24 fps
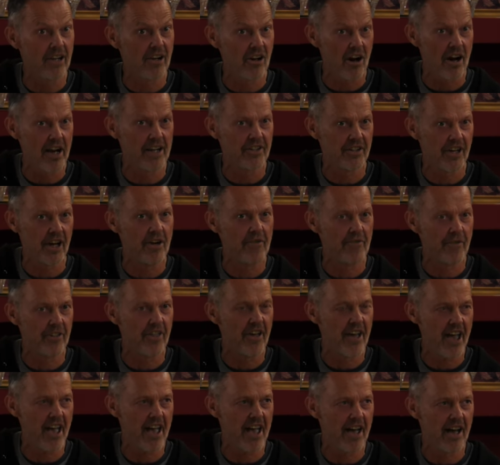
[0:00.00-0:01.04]
guys over
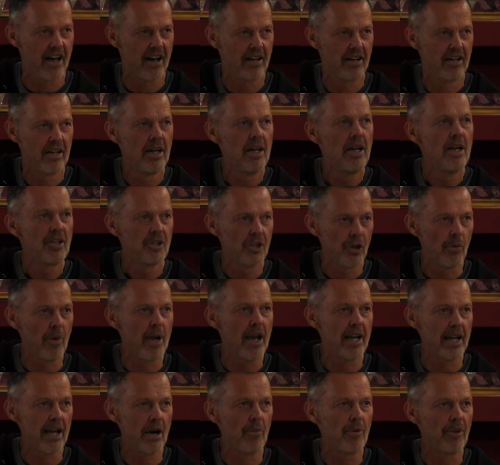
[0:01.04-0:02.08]
there. So we
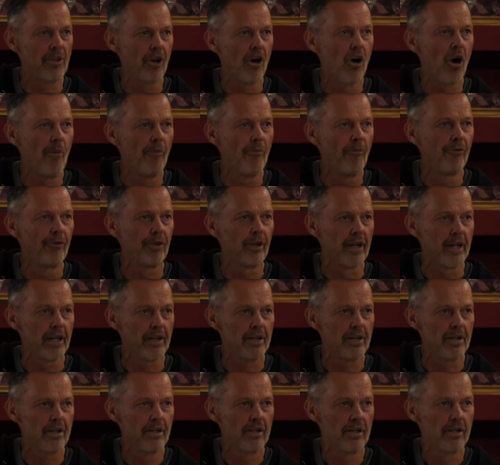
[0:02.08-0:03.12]
end up with
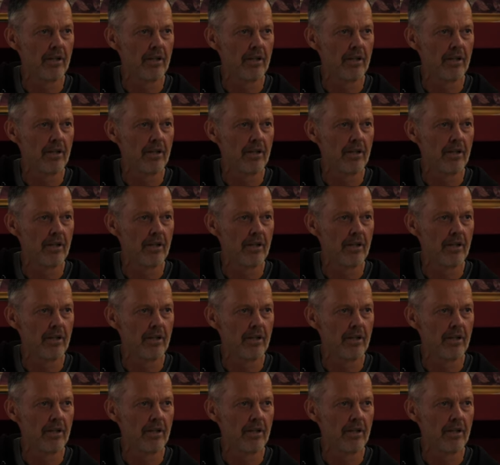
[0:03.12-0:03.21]
conflict.